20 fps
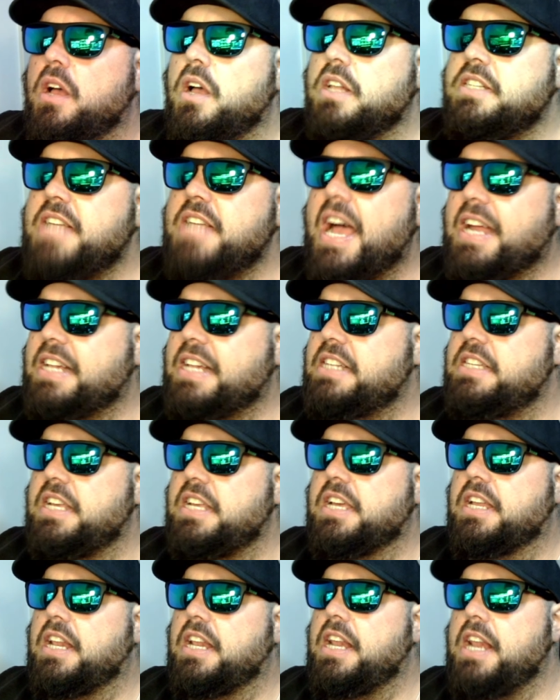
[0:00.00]

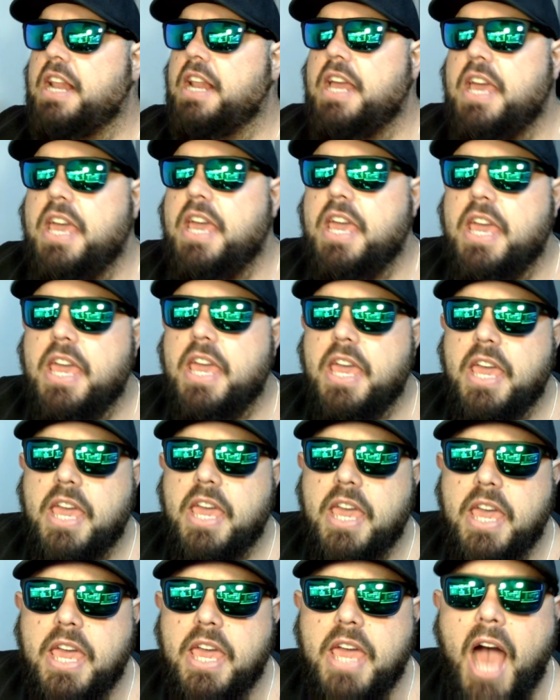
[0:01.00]
tactically.
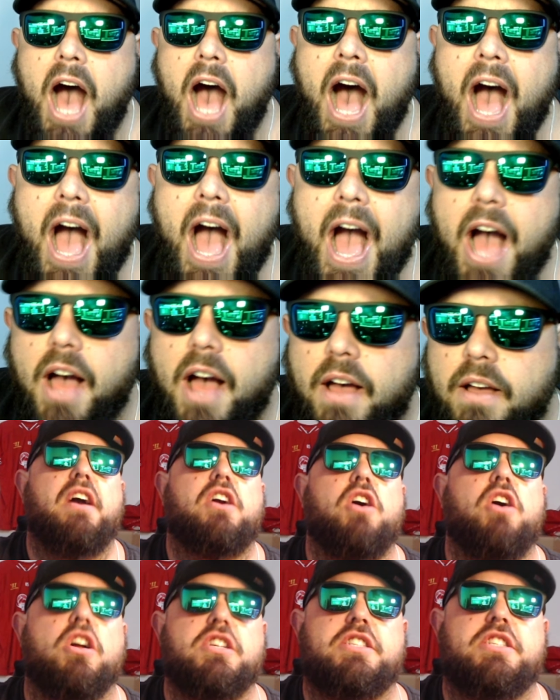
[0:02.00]

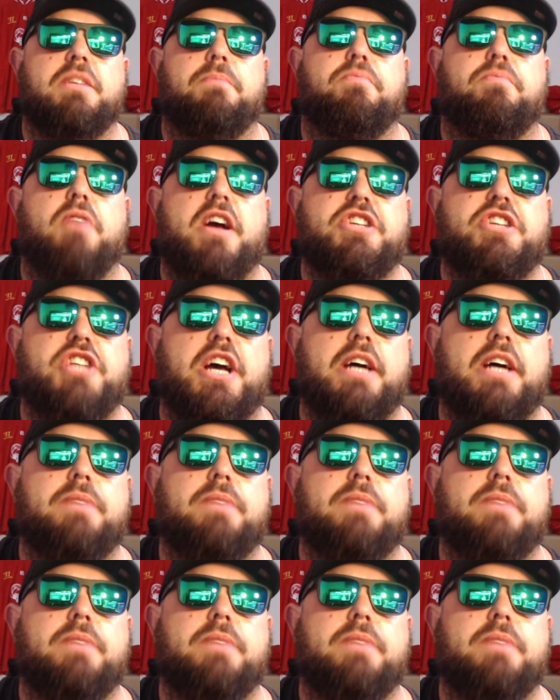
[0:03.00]
Constant pressure.